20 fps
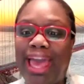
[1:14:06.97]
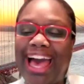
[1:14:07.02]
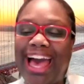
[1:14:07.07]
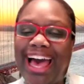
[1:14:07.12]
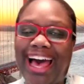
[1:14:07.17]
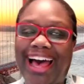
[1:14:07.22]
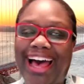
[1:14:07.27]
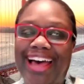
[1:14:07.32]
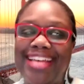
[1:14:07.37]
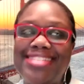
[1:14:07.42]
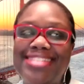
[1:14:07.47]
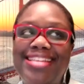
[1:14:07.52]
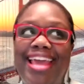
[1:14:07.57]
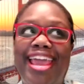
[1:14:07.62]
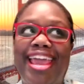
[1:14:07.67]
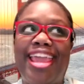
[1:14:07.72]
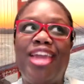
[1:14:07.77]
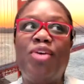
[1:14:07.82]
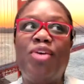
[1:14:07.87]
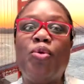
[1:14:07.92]
has
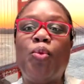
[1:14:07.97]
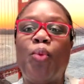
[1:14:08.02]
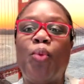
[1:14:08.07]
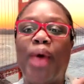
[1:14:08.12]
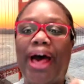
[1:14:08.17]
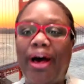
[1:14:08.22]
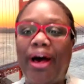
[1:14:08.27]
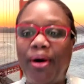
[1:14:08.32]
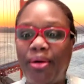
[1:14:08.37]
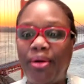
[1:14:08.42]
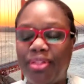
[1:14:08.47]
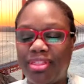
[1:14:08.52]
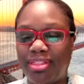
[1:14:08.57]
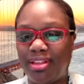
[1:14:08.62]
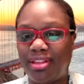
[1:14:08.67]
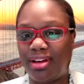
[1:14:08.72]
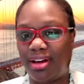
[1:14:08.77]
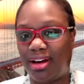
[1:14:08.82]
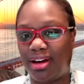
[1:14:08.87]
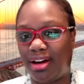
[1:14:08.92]
a wealth
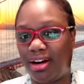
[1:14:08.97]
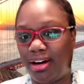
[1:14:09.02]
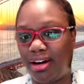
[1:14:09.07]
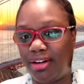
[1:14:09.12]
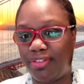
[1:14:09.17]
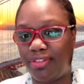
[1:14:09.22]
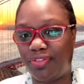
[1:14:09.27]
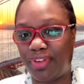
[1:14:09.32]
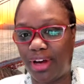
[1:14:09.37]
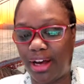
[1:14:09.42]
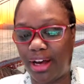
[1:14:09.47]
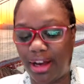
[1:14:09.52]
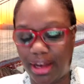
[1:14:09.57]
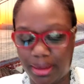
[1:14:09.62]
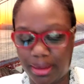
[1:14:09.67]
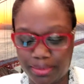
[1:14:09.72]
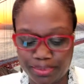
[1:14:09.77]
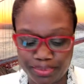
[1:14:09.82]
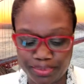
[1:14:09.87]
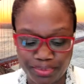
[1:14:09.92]
of
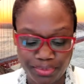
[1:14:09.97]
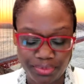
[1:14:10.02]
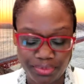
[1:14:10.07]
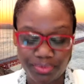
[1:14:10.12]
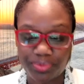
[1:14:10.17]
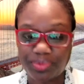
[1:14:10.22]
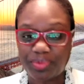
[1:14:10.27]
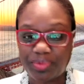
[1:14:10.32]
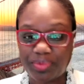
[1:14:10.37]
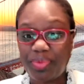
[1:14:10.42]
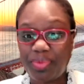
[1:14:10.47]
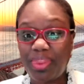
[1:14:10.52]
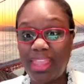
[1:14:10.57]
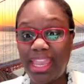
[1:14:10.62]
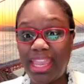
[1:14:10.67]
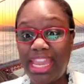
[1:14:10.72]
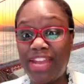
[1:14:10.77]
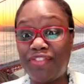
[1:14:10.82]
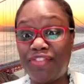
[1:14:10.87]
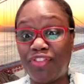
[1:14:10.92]

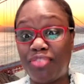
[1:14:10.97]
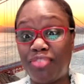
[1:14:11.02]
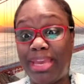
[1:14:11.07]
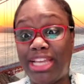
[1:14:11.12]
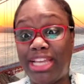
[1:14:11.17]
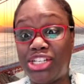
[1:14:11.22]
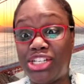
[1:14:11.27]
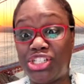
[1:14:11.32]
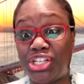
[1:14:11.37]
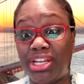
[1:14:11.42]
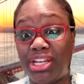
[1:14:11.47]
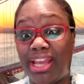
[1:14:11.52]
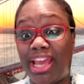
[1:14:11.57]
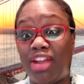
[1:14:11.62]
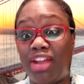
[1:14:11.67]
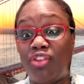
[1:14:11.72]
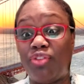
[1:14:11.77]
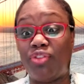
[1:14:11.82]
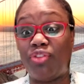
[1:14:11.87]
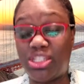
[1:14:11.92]
information
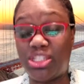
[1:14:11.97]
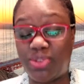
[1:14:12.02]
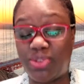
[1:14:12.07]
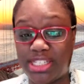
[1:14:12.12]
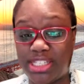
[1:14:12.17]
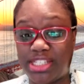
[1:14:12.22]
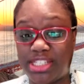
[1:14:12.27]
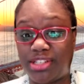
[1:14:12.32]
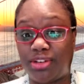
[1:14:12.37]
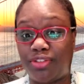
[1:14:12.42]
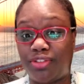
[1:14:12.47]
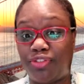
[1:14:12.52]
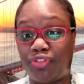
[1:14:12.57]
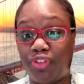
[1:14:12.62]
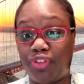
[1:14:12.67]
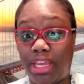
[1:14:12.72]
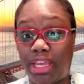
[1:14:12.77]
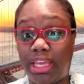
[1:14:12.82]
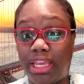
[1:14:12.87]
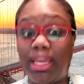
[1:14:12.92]
and resources that are
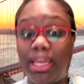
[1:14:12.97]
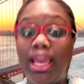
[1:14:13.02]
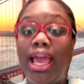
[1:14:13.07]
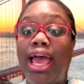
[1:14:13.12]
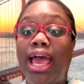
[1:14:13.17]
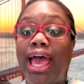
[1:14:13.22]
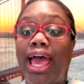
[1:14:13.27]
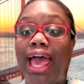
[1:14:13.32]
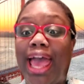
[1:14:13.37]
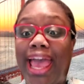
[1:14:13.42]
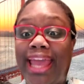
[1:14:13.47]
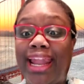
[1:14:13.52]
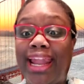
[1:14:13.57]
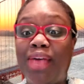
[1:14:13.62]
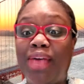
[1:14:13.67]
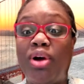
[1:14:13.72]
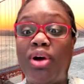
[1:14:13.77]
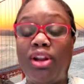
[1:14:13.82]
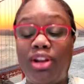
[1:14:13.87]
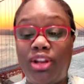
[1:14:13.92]
free. And I
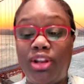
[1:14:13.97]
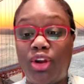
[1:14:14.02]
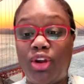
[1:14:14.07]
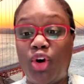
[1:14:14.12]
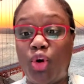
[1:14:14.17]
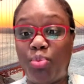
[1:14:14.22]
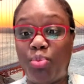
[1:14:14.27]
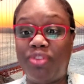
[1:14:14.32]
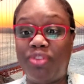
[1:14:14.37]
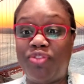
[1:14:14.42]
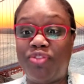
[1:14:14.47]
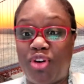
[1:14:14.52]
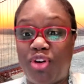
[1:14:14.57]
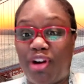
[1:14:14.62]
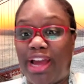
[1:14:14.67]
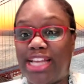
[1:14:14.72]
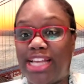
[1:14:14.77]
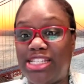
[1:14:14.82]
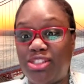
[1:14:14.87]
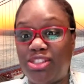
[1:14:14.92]
want to note before
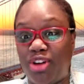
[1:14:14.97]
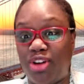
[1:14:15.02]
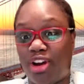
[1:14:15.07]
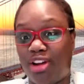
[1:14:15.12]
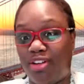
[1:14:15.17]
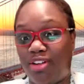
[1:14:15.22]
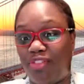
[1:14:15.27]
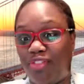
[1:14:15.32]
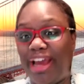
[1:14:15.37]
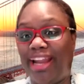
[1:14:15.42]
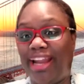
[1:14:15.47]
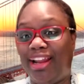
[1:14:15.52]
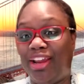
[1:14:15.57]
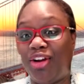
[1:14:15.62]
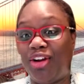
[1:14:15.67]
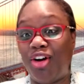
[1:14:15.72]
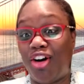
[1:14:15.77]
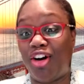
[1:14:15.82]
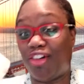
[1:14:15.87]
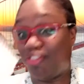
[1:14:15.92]
I start rattling
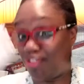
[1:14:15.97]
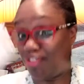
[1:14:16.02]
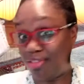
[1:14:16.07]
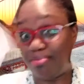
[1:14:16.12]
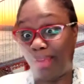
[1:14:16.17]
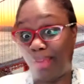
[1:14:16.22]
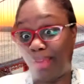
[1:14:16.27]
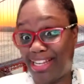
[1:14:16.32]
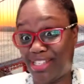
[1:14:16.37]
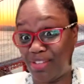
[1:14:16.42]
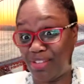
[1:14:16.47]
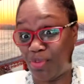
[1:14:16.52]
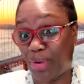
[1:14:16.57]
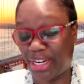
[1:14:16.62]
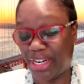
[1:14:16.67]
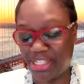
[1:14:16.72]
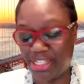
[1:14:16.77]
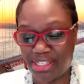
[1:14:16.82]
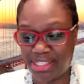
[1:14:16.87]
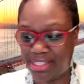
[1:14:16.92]
off my list of
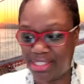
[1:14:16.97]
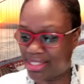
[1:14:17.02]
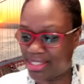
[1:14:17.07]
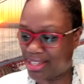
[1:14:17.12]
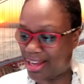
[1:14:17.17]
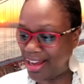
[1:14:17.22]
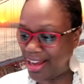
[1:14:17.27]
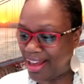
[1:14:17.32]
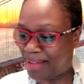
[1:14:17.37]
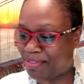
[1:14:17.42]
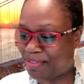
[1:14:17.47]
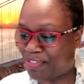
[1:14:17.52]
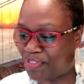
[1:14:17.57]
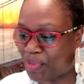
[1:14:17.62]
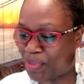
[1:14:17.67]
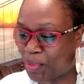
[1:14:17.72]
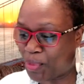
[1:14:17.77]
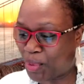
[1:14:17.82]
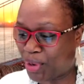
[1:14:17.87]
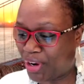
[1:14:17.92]
questions
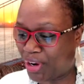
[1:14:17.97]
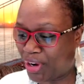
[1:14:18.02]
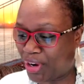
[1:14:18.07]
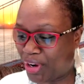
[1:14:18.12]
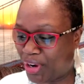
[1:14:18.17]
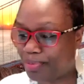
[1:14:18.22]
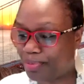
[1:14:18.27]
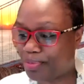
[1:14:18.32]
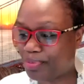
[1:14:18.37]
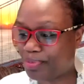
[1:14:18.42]
for